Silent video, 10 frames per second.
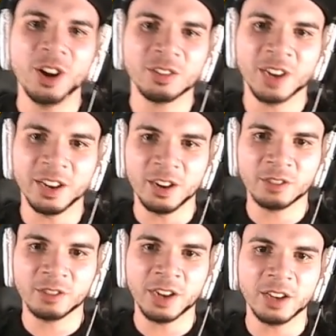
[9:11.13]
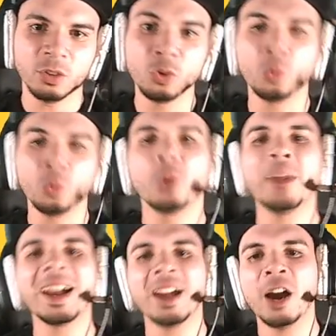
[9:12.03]
All right. Ooh, we're
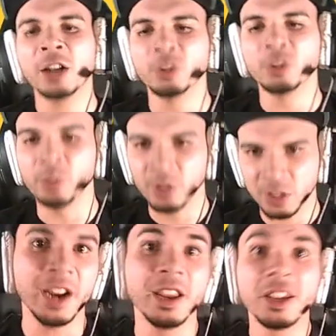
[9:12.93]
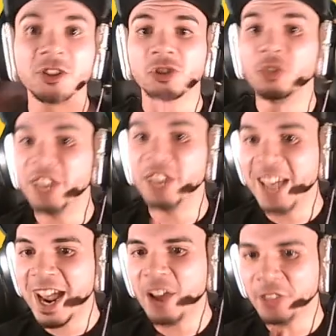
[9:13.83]
back at octopus. So
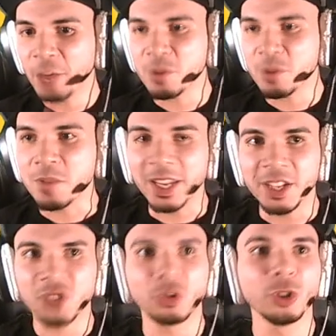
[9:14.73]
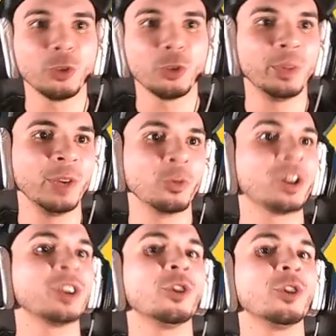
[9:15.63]
now that we play this for a little bit, we're
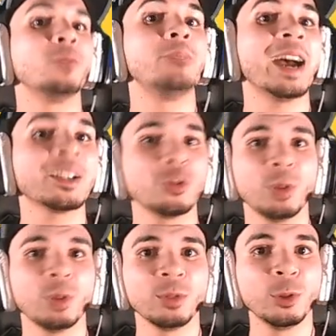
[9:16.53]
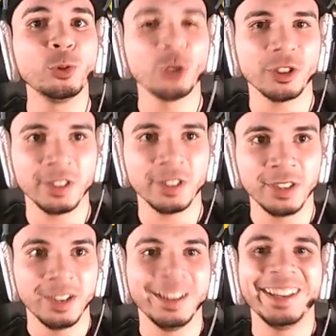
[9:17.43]
gonna go back to evolution
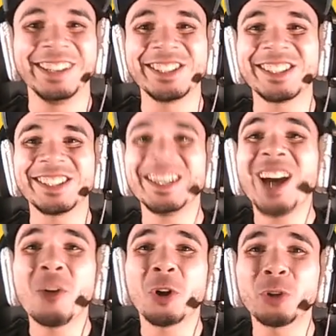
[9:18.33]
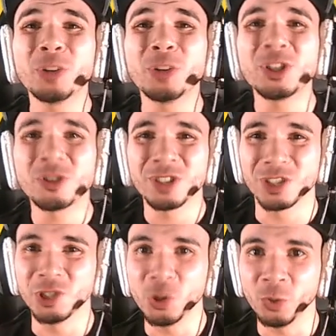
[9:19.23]
and see how our creature is
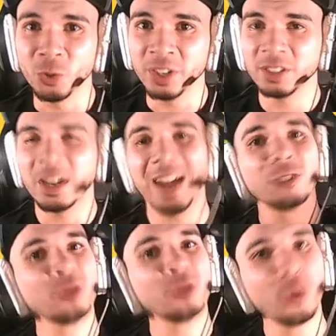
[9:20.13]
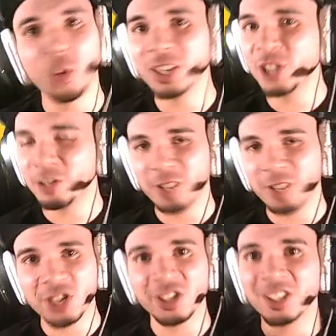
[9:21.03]
doing. I don't know what
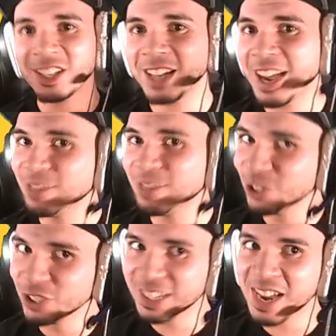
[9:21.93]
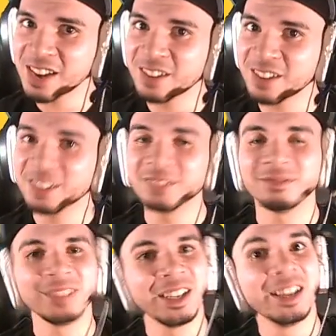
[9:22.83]
generation is in. I haven't looked at it.
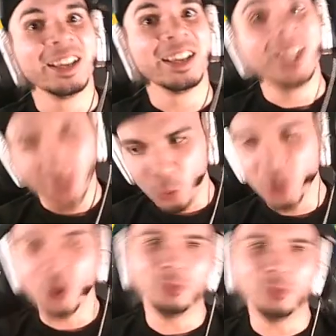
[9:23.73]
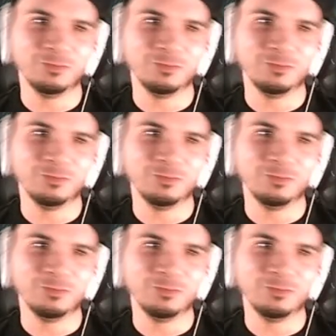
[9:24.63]
Here we go.